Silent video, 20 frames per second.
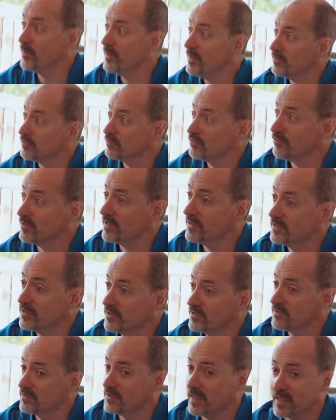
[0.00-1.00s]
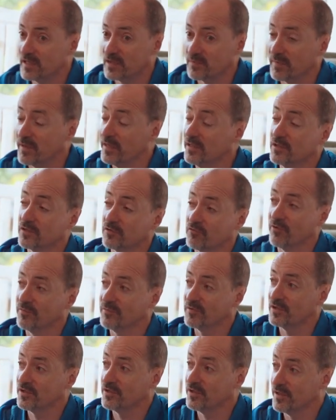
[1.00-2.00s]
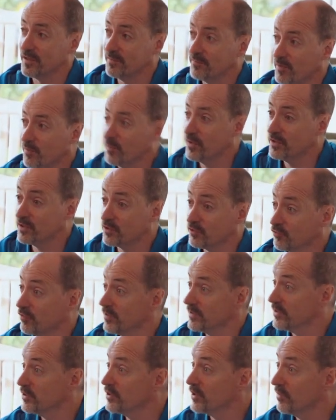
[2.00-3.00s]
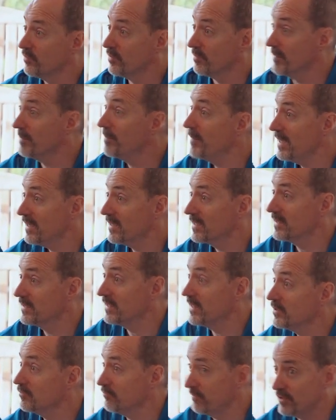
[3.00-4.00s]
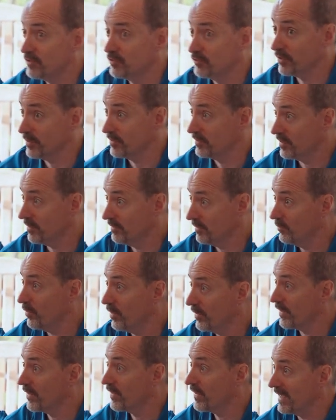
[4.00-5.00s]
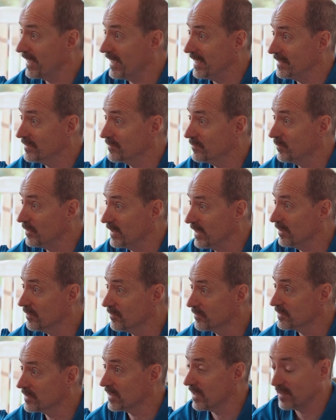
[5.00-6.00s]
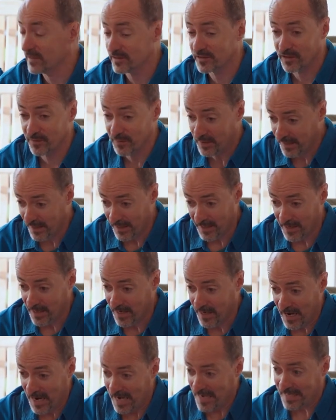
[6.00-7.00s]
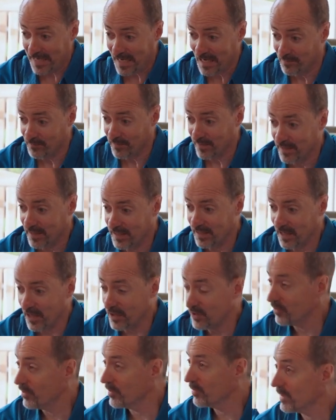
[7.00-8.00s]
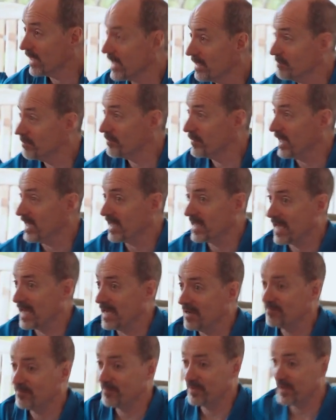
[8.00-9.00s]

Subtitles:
we're not trying to explain scripture to them, but we're just trying to show them, a bit like a dictionary, show them what the thing is, what it looks like. So it can be an oil lamp, it can